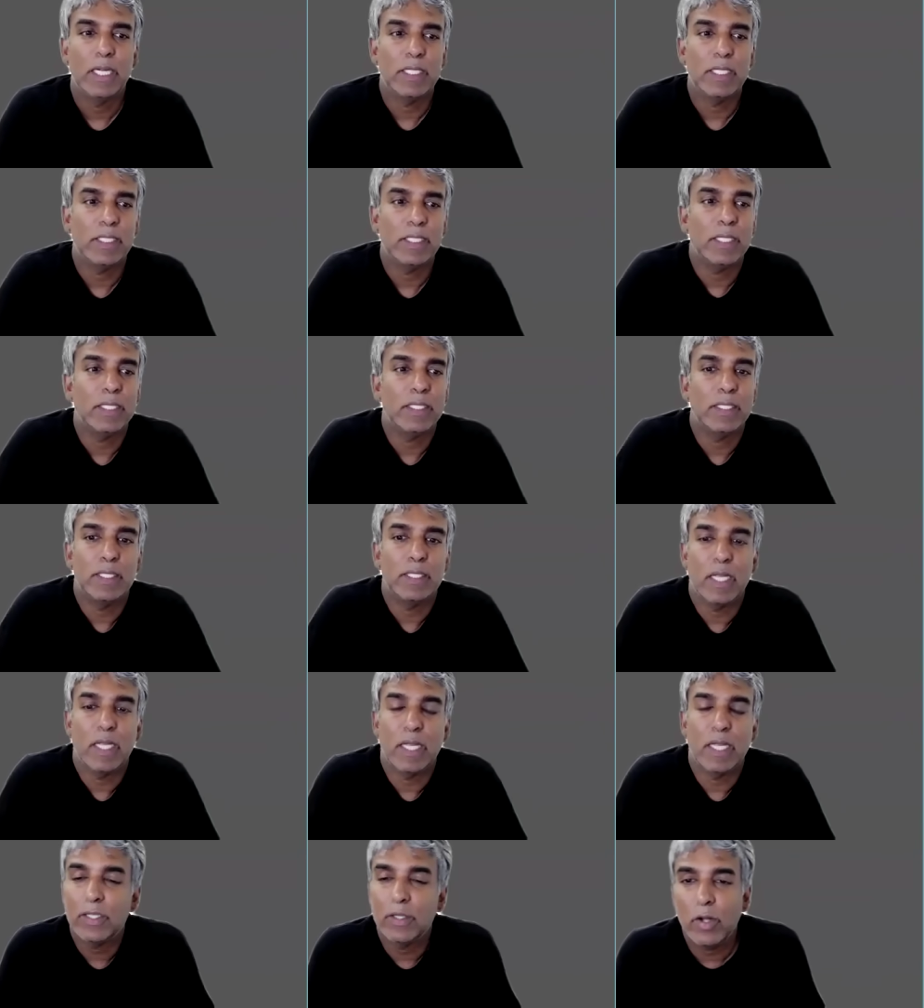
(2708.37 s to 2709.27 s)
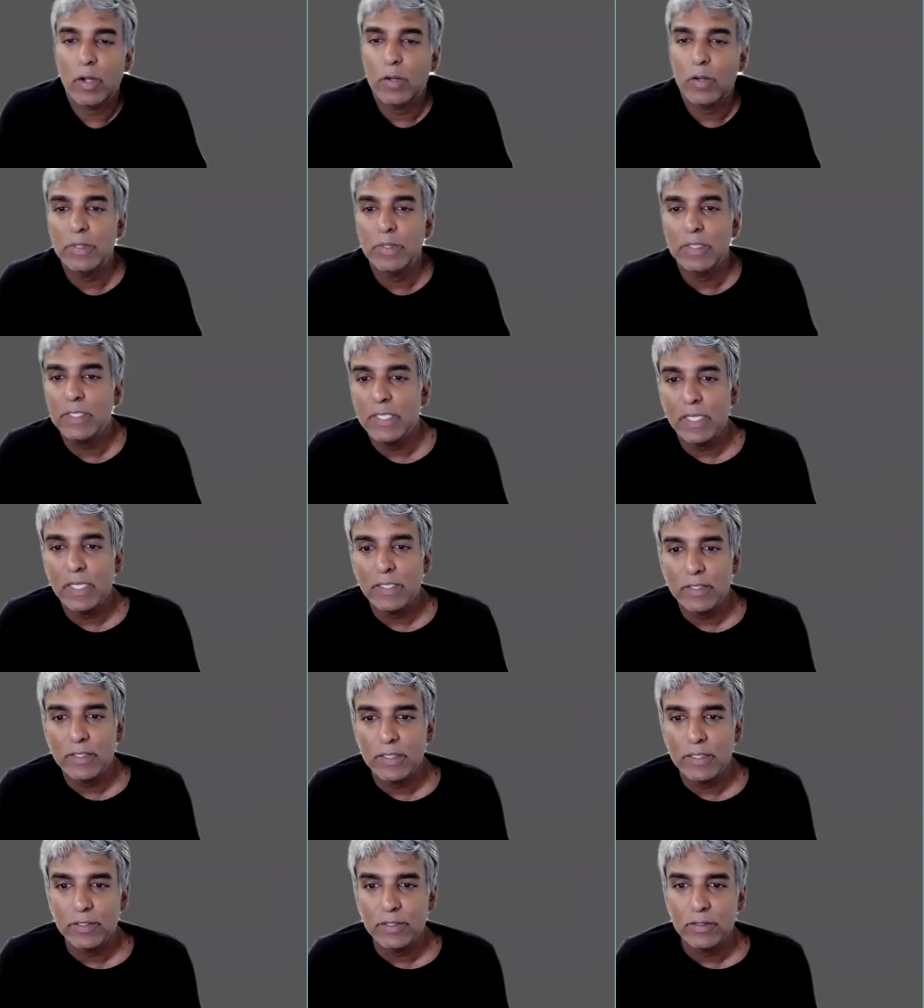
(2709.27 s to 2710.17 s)
And they're always
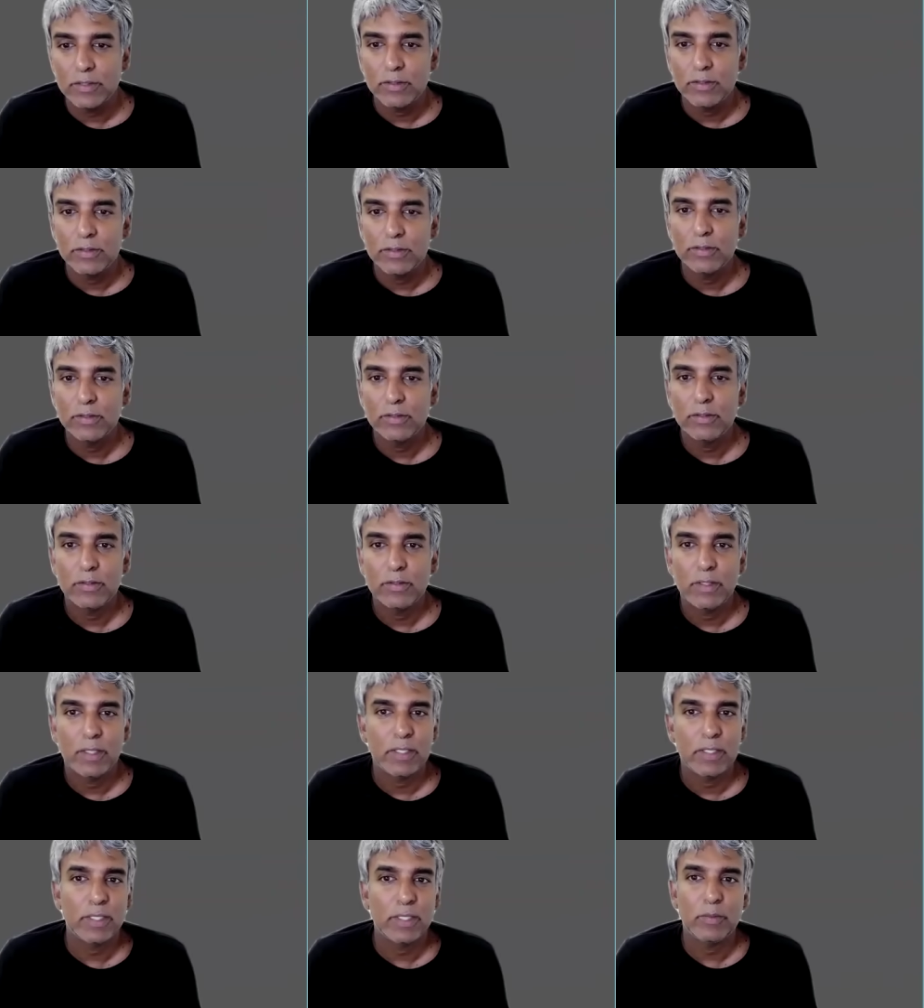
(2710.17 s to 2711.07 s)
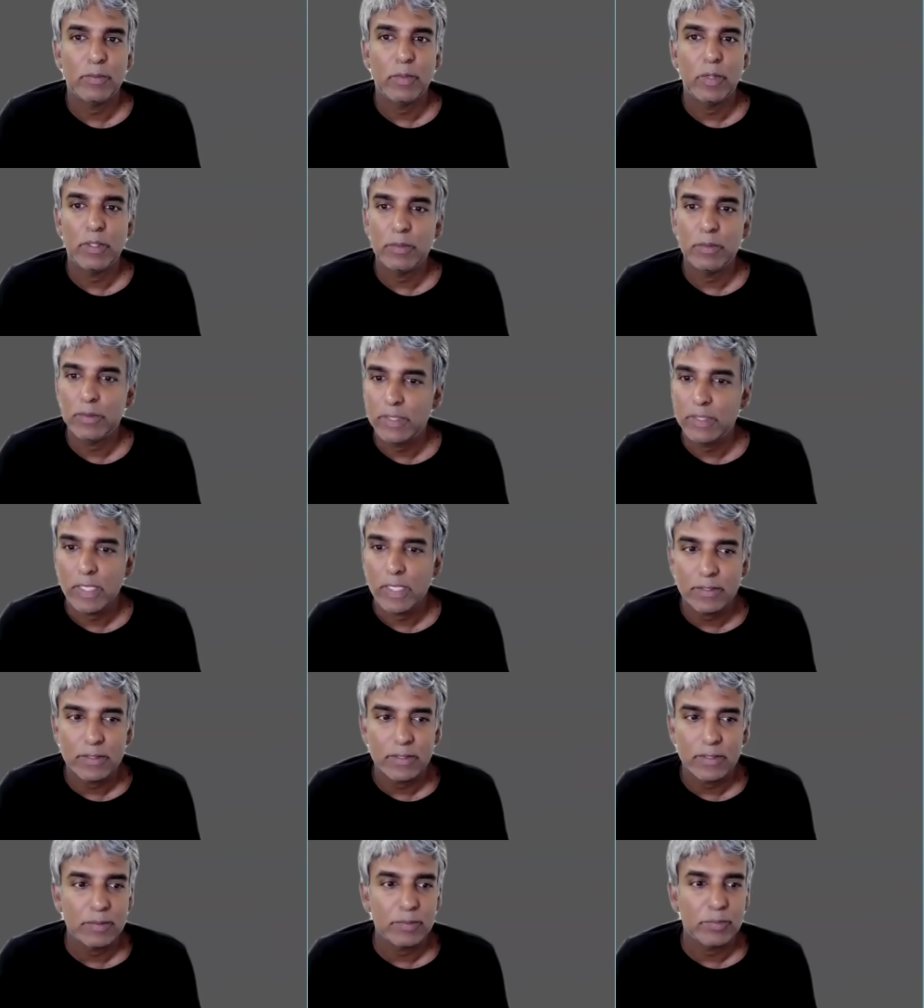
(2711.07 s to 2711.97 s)
assassinations. And they want to
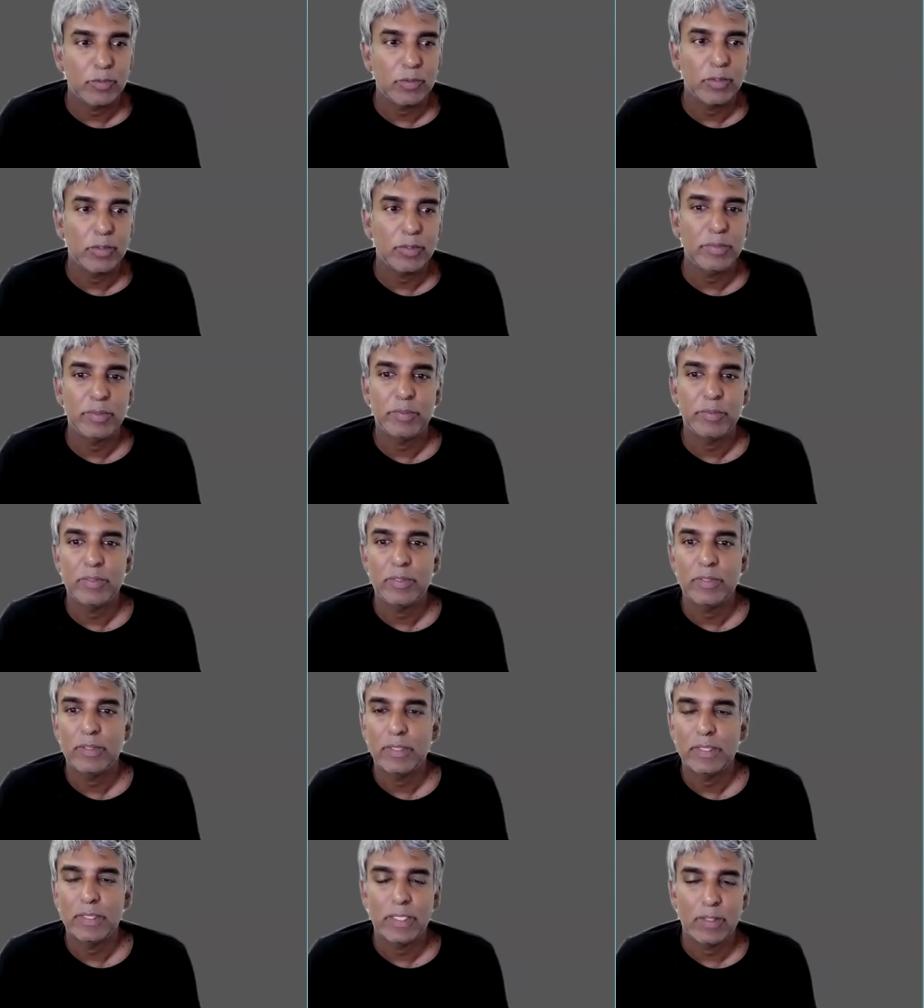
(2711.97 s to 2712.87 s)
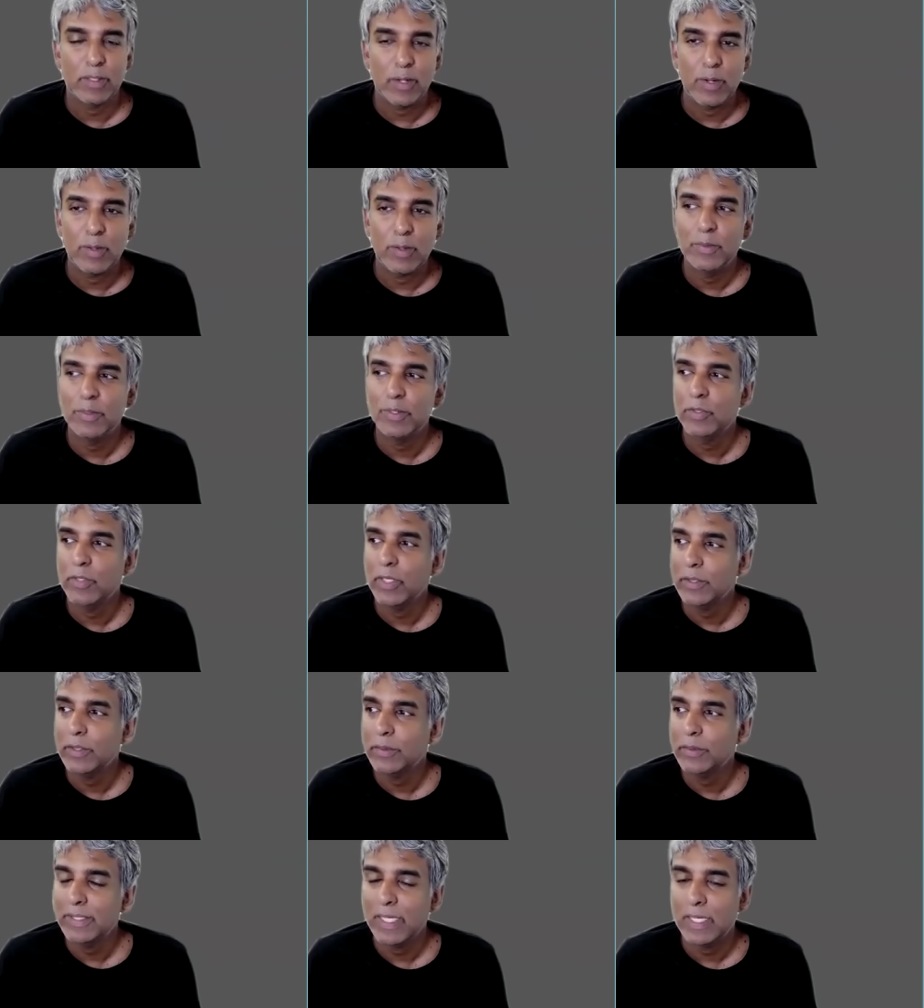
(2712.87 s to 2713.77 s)
assassinate more people. And they're always
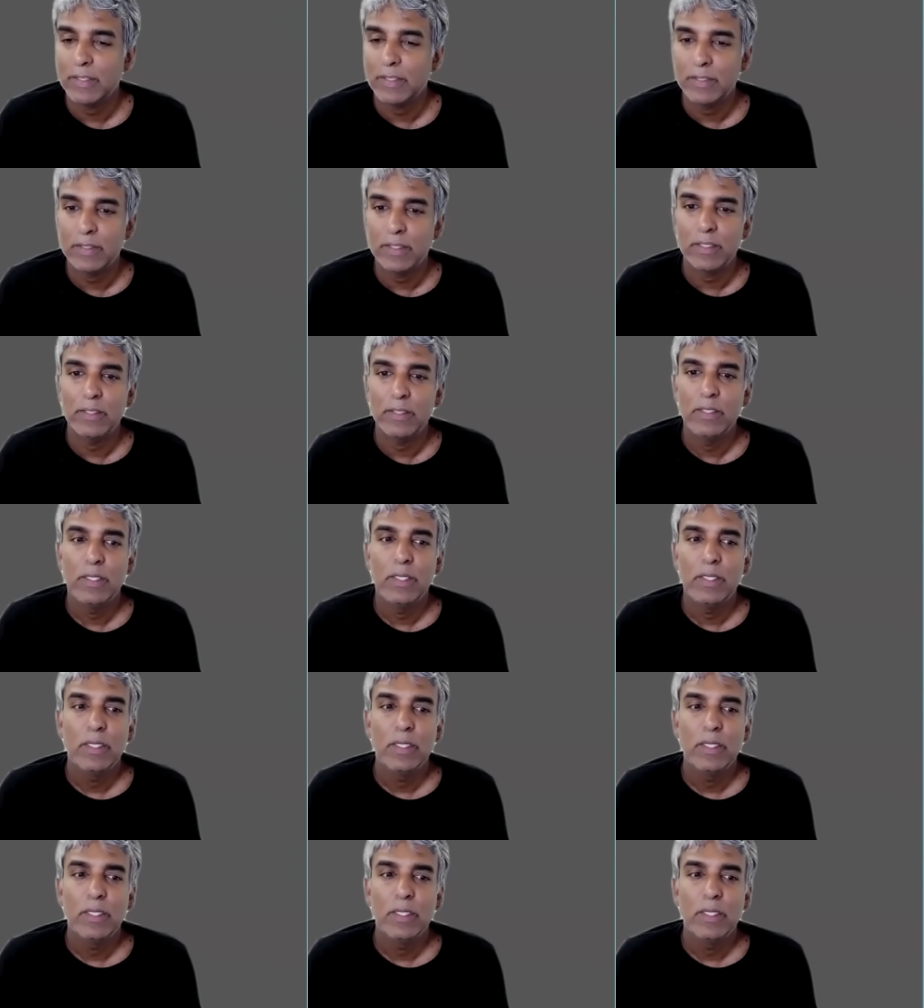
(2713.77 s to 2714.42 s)
trying to assassinate.